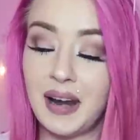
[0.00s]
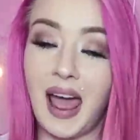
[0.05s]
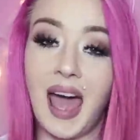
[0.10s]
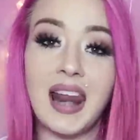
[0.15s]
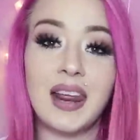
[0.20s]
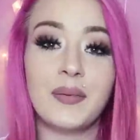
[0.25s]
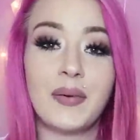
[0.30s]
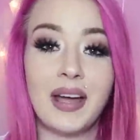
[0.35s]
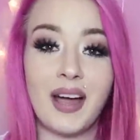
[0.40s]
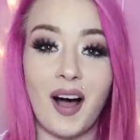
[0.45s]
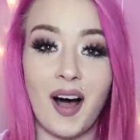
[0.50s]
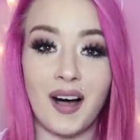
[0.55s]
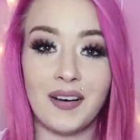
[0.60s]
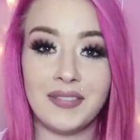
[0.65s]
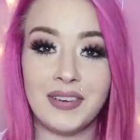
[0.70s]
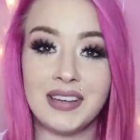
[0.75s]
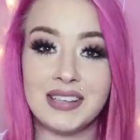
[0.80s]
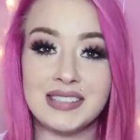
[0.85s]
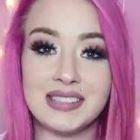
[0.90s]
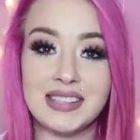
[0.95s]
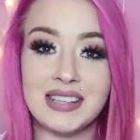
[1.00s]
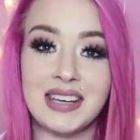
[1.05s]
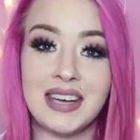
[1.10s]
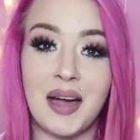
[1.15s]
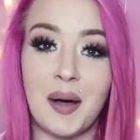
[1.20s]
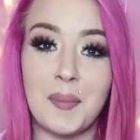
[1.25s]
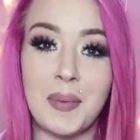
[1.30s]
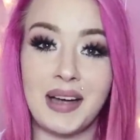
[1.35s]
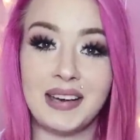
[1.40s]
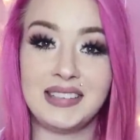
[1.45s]
But anyway, obviously
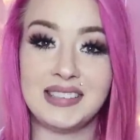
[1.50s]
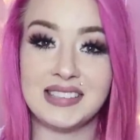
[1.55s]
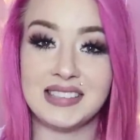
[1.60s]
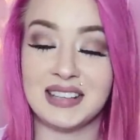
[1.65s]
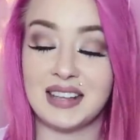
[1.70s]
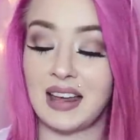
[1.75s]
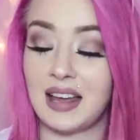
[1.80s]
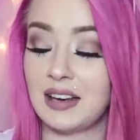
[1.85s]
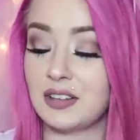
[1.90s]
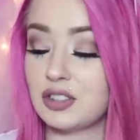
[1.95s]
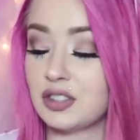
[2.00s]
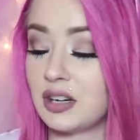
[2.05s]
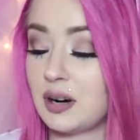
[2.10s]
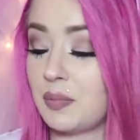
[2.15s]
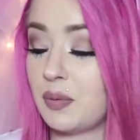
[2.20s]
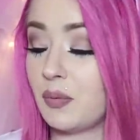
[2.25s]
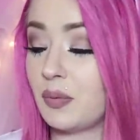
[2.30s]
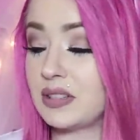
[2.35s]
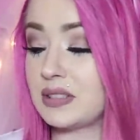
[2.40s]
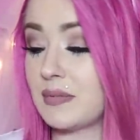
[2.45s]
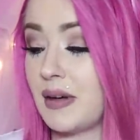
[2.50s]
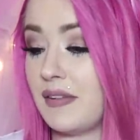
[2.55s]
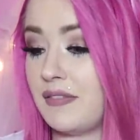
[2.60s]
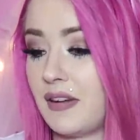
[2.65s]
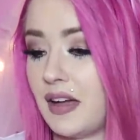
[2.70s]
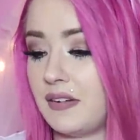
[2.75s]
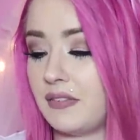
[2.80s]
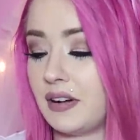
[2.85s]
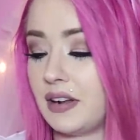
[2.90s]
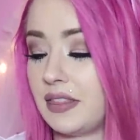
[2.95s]
my Disneyland trip was my
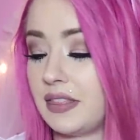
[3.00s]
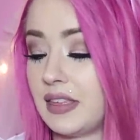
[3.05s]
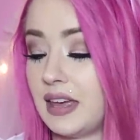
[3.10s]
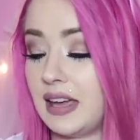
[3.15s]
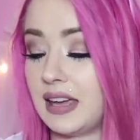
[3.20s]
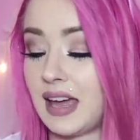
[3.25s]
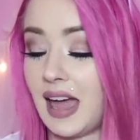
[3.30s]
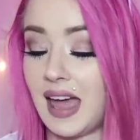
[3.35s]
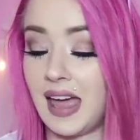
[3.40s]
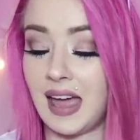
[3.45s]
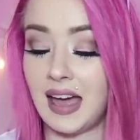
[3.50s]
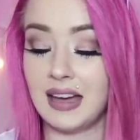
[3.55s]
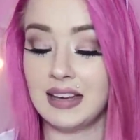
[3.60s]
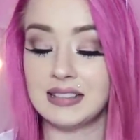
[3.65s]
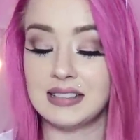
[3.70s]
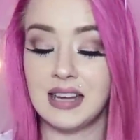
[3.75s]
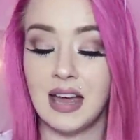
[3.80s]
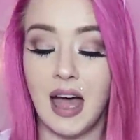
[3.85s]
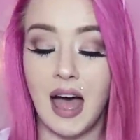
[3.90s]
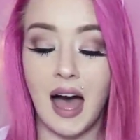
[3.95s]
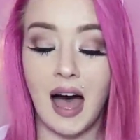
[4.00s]
favorite thing, and